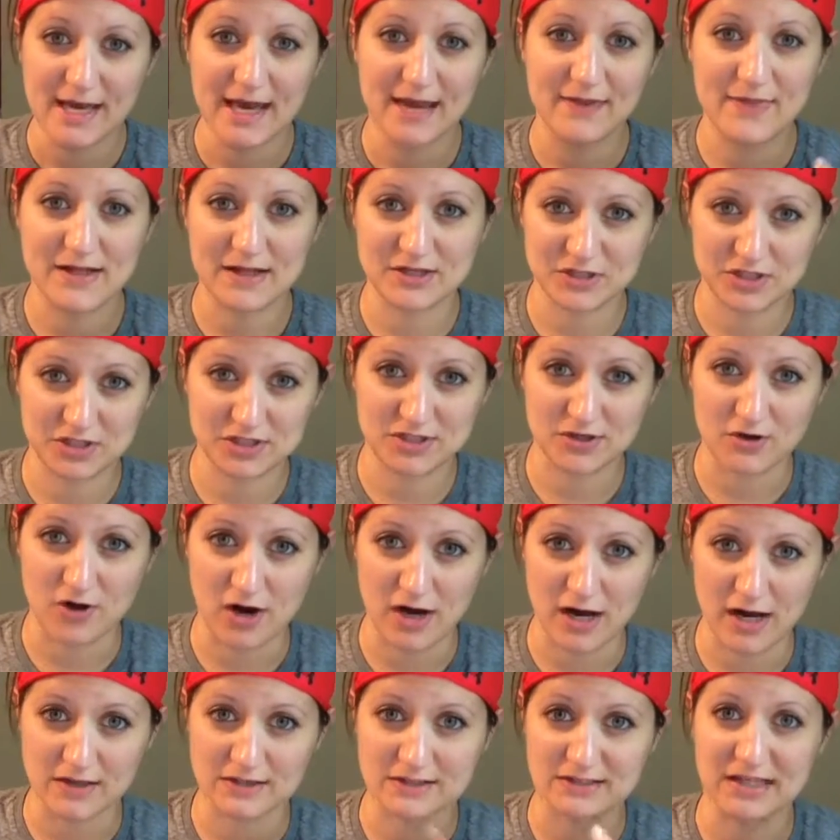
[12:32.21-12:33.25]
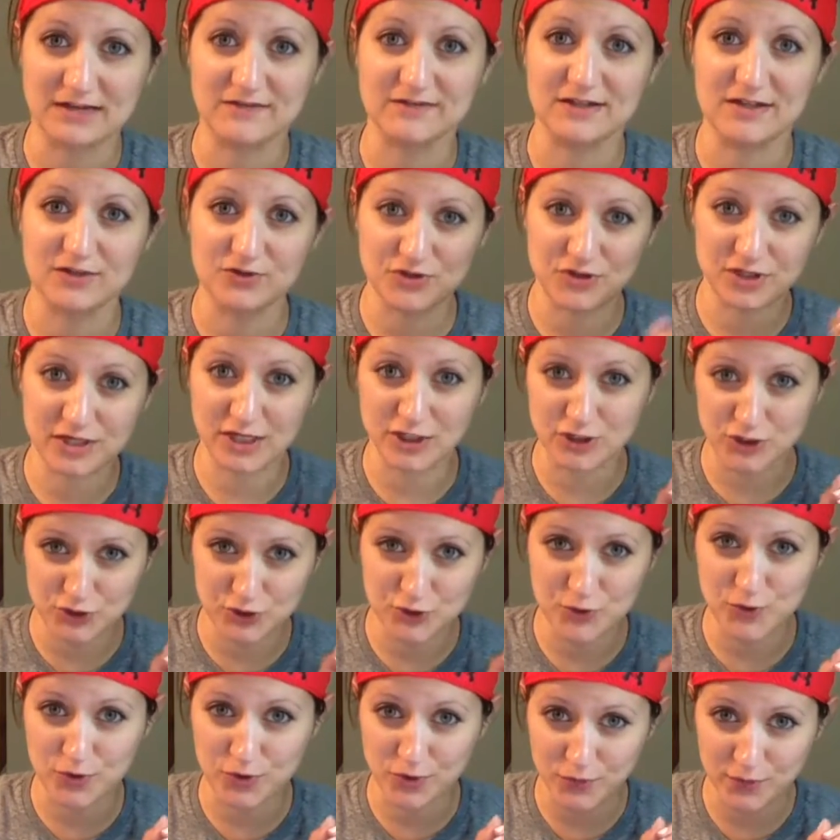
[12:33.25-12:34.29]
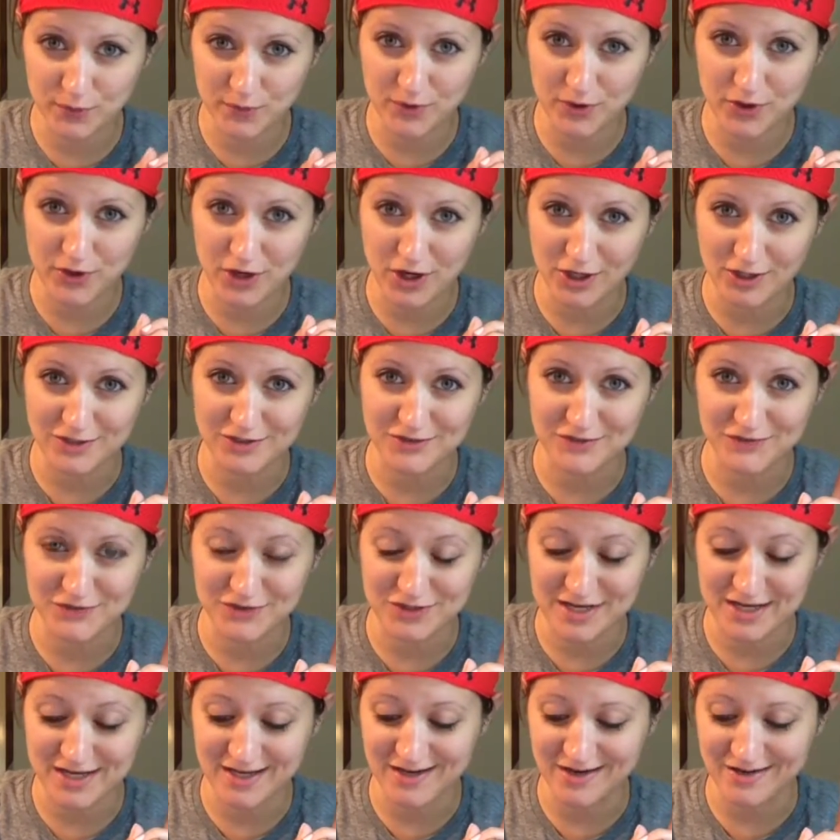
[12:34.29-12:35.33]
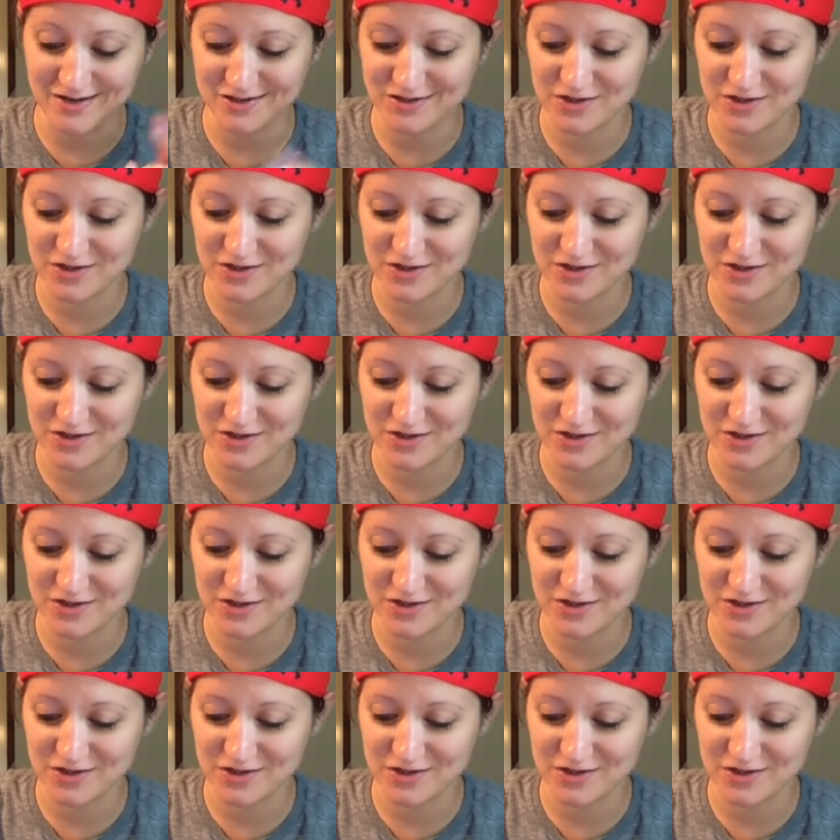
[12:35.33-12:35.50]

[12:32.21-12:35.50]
and that's just in our house, and I have to usually get 2 or 3 more cartons for daycare.